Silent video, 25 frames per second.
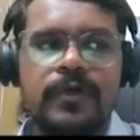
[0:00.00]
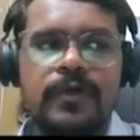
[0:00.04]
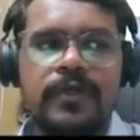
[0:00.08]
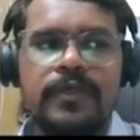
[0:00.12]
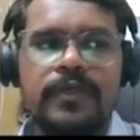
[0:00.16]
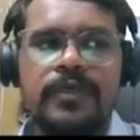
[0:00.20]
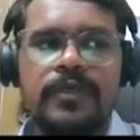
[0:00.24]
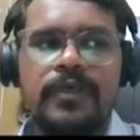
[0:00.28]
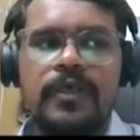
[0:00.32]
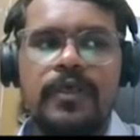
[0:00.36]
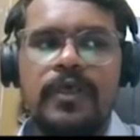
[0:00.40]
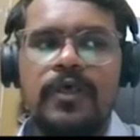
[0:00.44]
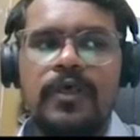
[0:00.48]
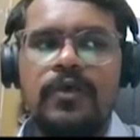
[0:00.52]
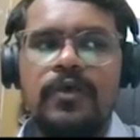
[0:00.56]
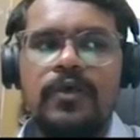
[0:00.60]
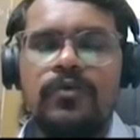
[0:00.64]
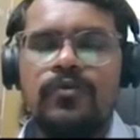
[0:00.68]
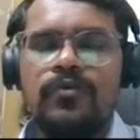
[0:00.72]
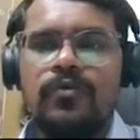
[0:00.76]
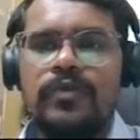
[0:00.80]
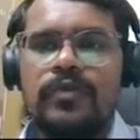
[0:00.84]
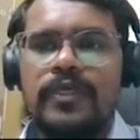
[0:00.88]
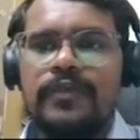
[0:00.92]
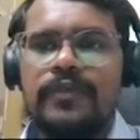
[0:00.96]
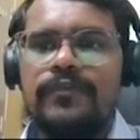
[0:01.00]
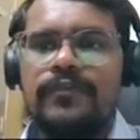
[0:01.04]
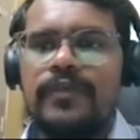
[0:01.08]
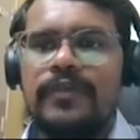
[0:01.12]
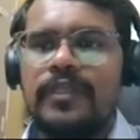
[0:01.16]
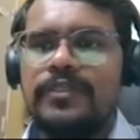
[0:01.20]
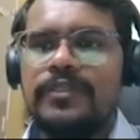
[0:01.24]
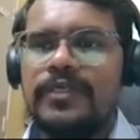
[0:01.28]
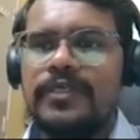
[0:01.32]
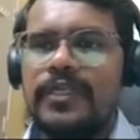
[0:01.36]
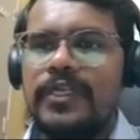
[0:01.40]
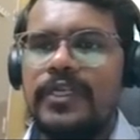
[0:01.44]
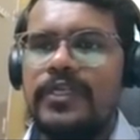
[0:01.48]
Okay, so a
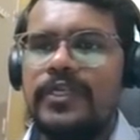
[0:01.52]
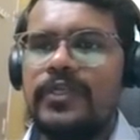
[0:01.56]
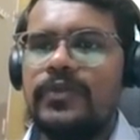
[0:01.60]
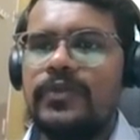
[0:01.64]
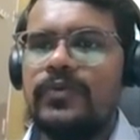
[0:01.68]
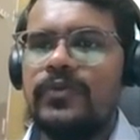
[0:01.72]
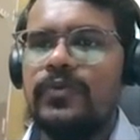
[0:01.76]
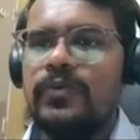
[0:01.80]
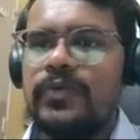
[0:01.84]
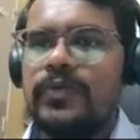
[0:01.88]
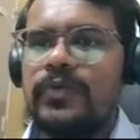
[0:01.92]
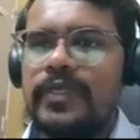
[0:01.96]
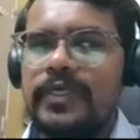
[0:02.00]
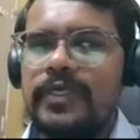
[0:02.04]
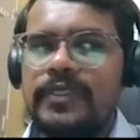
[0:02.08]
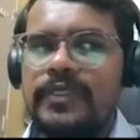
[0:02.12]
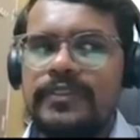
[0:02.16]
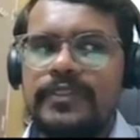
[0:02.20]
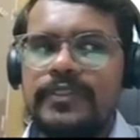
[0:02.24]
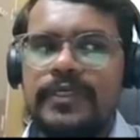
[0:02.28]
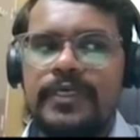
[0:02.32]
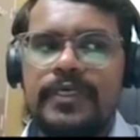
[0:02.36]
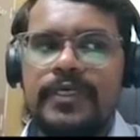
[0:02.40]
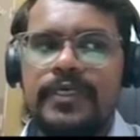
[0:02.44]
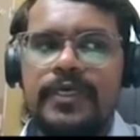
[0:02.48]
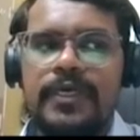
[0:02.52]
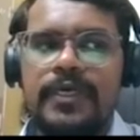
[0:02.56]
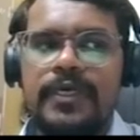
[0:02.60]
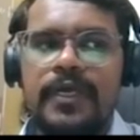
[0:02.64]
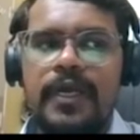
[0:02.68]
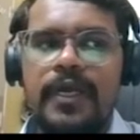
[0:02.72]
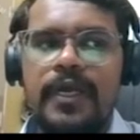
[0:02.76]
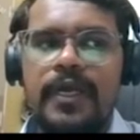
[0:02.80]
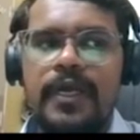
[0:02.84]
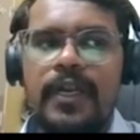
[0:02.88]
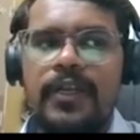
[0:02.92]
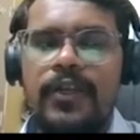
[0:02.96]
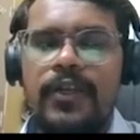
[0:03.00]
sales credit note is a
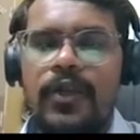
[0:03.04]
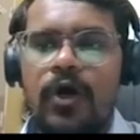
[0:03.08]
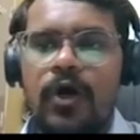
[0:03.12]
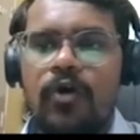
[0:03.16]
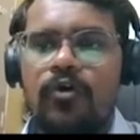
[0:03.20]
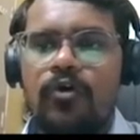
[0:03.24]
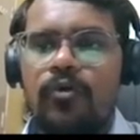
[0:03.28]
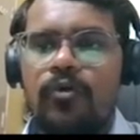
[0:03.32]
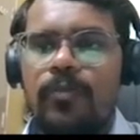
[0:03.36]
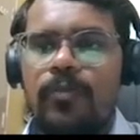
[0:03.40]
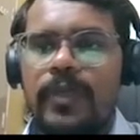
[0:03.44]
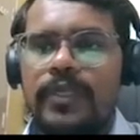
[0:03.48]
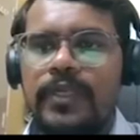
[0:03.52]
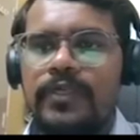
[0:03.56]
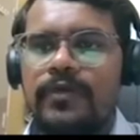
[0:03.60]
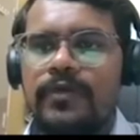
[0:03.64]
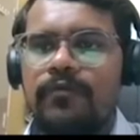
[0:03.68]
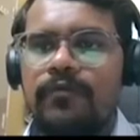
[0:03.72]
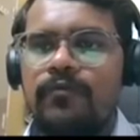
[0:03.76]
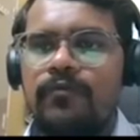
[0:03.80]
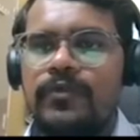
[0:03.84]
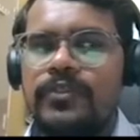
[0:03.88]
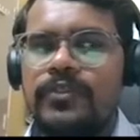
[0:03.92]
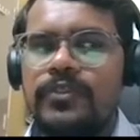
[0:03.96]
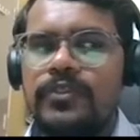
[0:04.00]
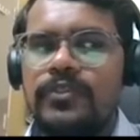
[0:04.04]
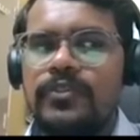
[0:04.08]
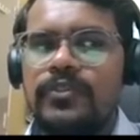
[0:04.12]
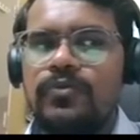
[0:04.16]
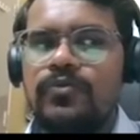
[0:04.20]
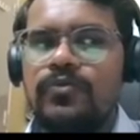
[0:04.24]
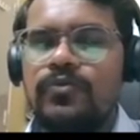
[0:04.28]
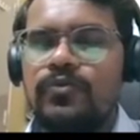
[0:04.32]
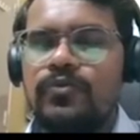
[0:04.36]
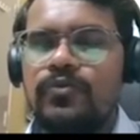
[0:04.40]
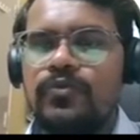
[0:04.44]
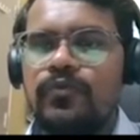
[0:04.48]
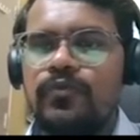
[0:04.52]
document which is
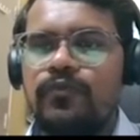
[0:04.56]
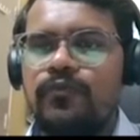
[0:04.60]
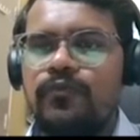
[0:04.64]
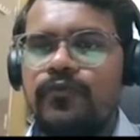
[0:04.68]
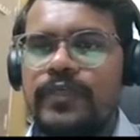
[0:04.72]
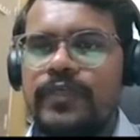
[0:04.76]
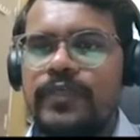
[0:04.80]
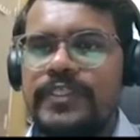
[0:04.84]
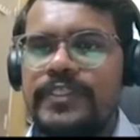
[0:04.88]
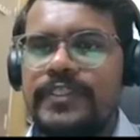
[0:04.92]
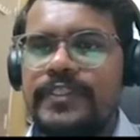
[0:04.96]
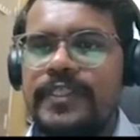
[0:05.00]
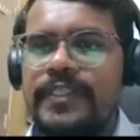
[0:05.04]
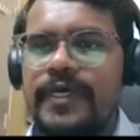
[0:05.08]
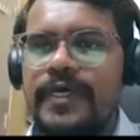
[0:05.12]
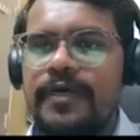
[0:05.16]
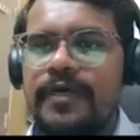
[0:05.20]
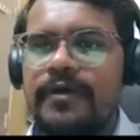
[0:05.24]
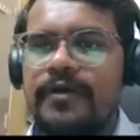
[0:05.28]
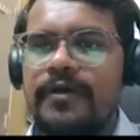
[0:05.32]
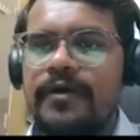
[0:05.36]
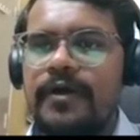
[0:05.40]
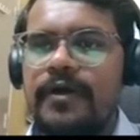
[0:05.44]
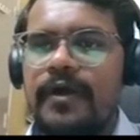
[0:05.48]
used to fix the